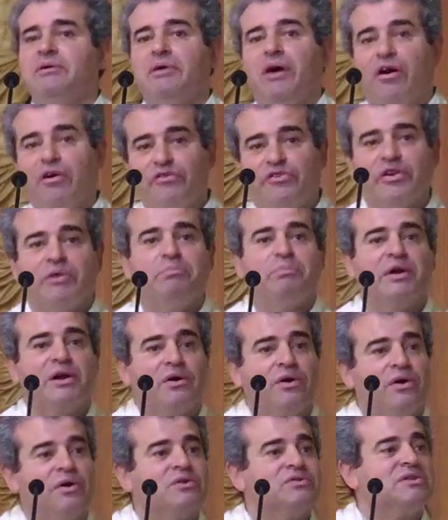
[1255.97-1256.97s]
often
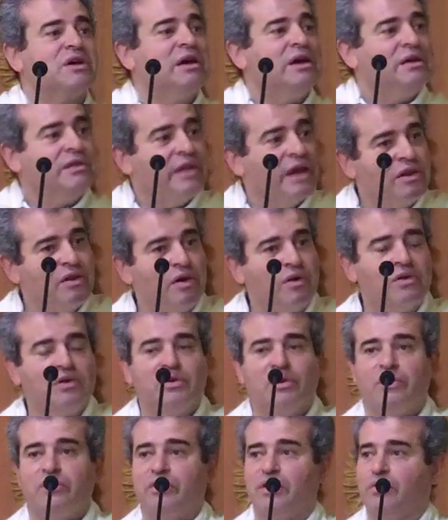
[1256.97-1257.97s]
because they don't
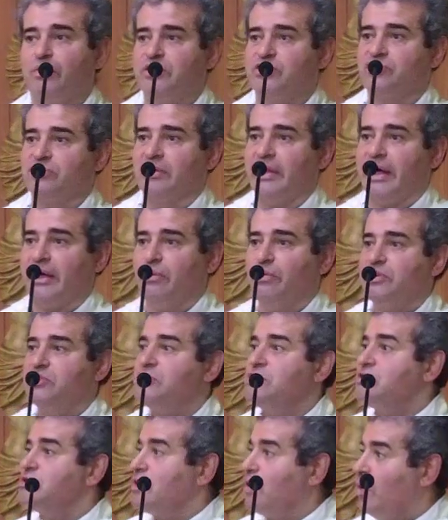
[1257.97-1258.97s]
know the original
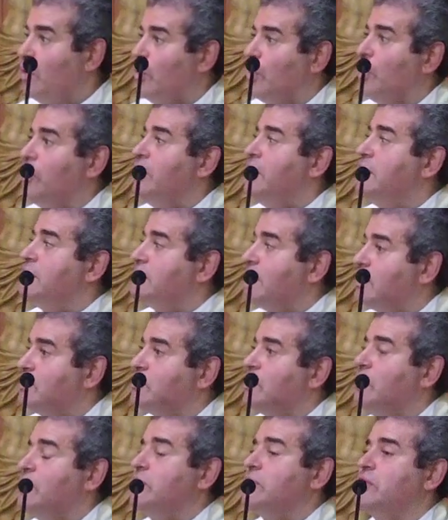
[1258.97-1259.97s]
languages or they
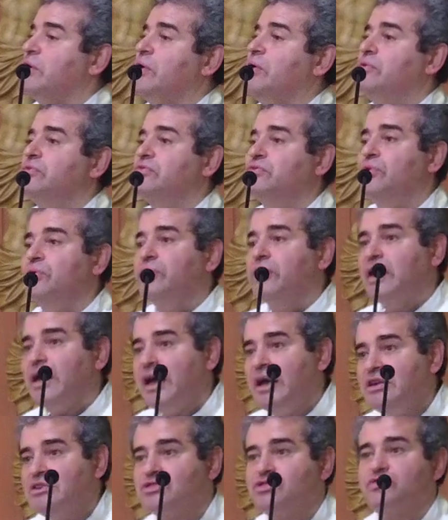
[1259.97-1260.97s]
don't go through the
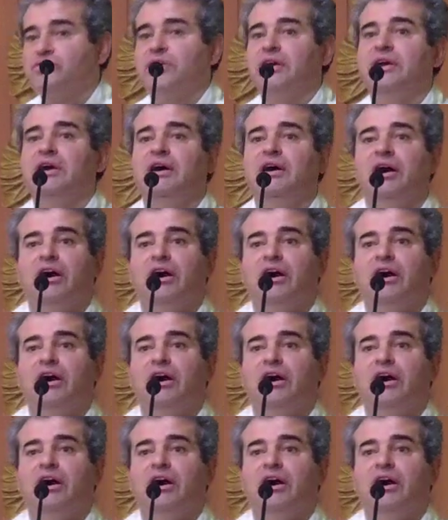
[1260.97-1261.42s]
history